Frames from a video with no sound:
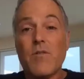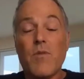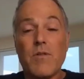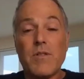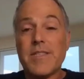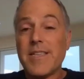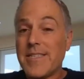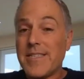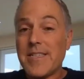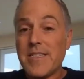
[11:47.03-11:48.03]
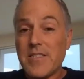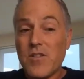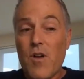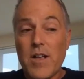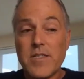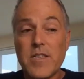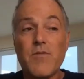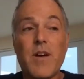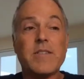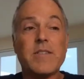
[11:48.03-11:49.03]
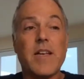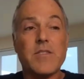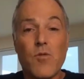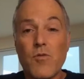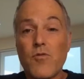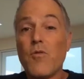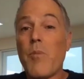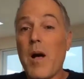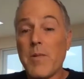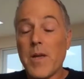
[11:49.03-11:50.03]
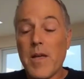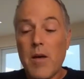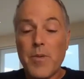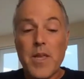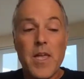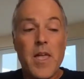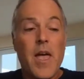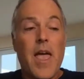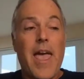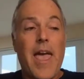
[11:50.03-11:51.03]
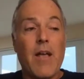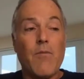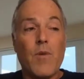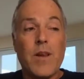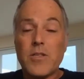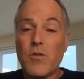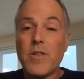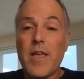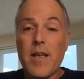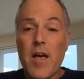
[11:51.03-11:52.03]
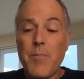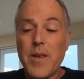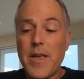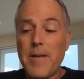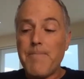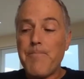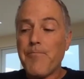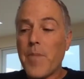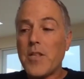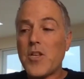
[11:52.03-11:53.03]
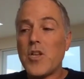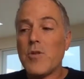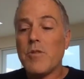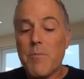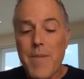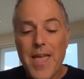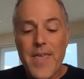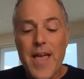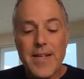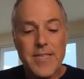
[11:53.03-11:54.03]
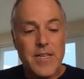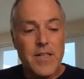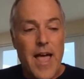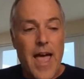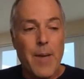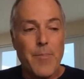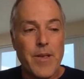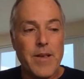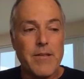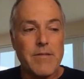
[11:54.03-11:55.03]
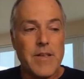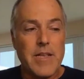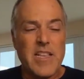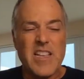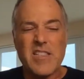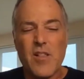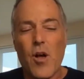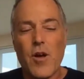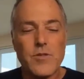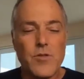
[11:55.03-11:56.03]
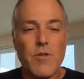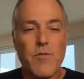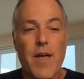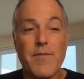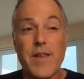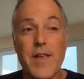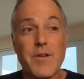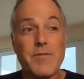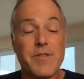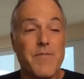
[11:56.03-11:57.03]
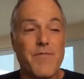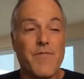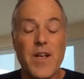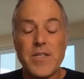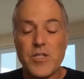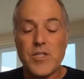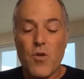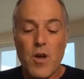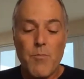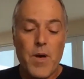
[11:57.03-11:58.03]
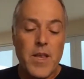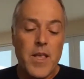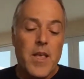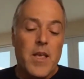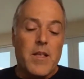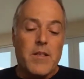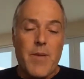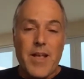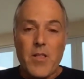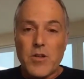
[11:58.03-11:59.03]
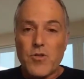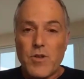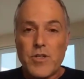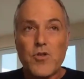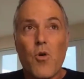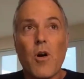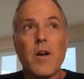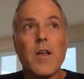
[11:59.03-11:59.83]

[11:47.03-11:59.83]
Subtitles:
we were in 60 cities across the US. I sold to a public company. And when I sold to that company, to make that deal happen, and it's a longer story than we have today, but it was a fun story. But to make a long story short,